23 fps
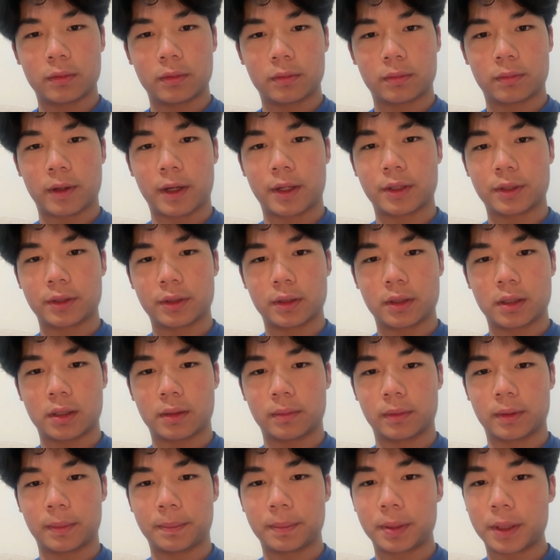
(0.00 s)
Rather,
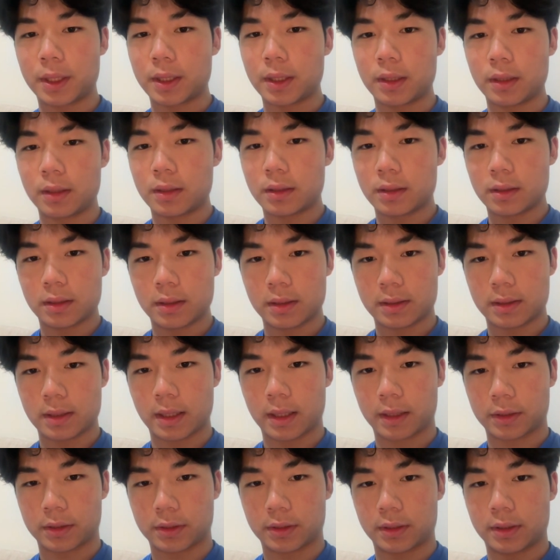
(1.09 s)
the P is
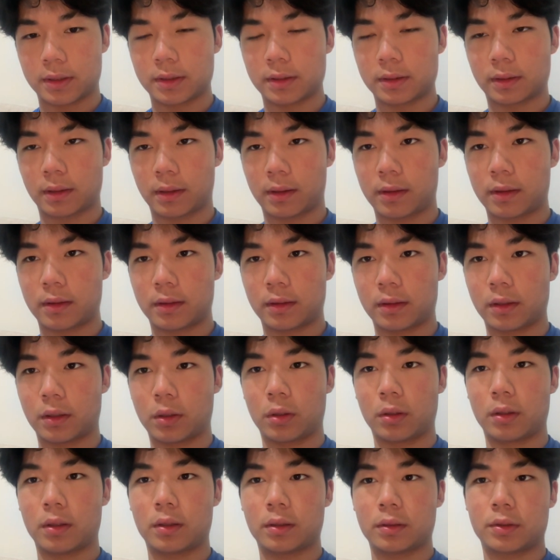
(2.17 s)
actually the
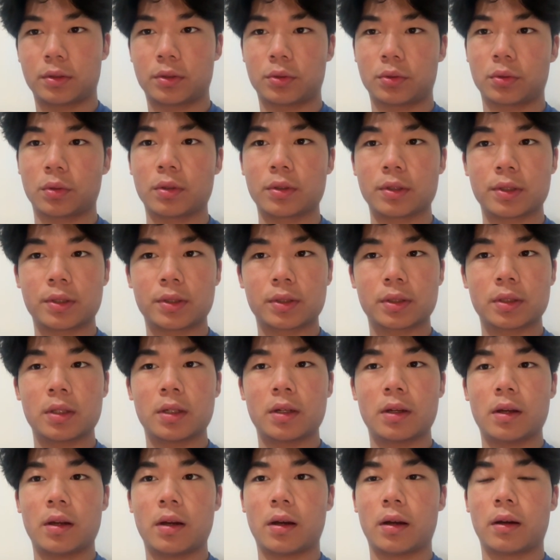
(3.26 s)
source
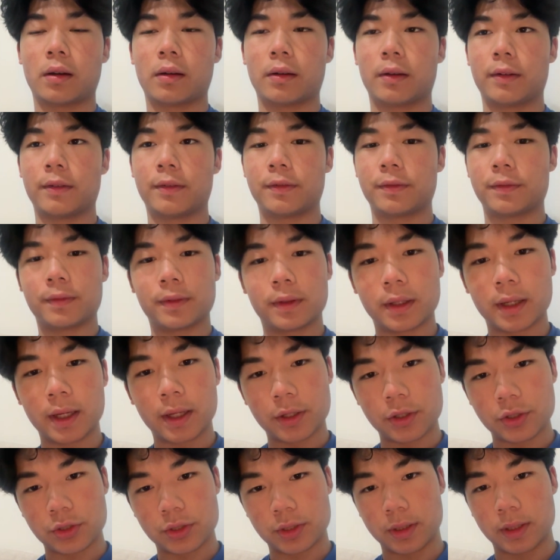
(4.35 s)
of the
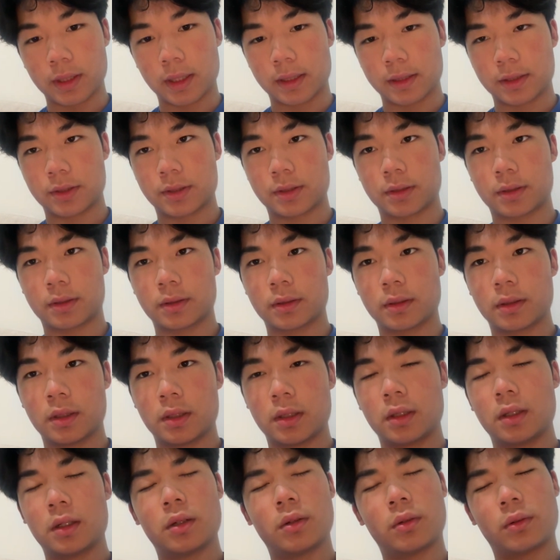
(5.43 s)
energy that's,
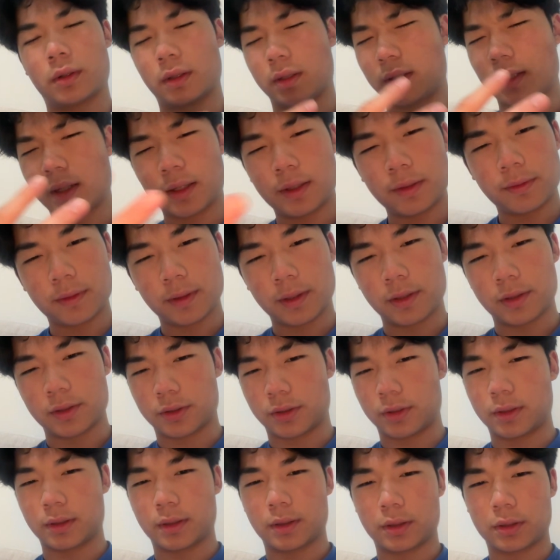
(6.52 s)
or not even energy, the